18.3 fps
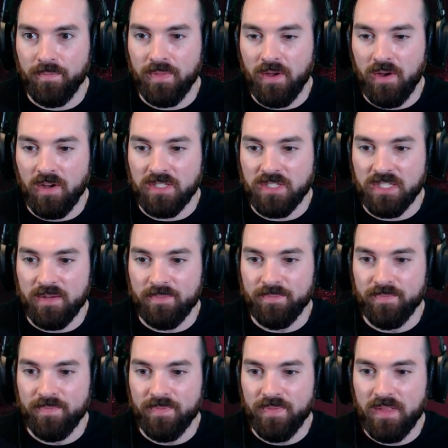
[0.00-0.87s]
Awesome.
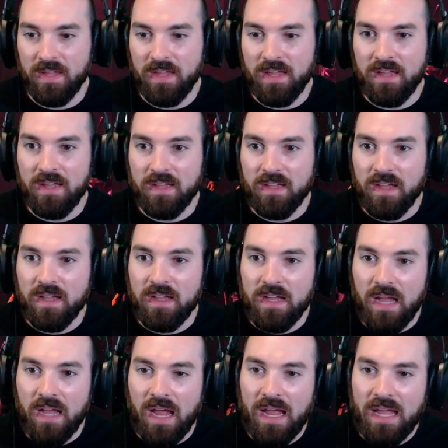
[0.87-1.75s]

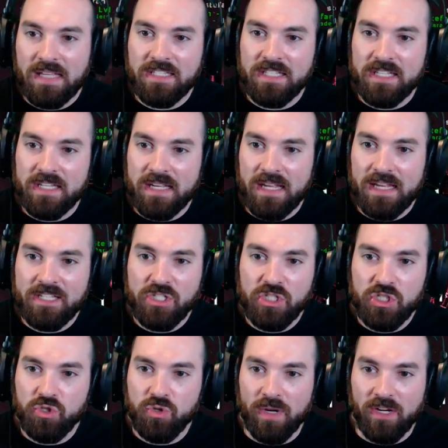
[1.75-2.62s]
It it
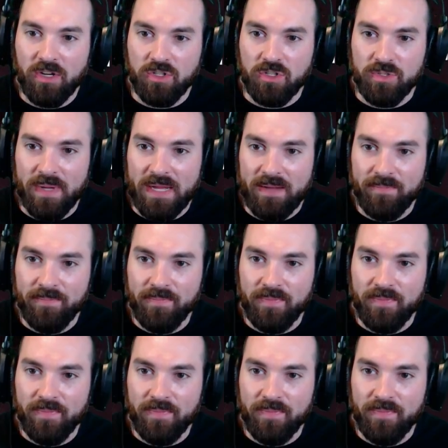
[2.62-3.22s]
just triggers me.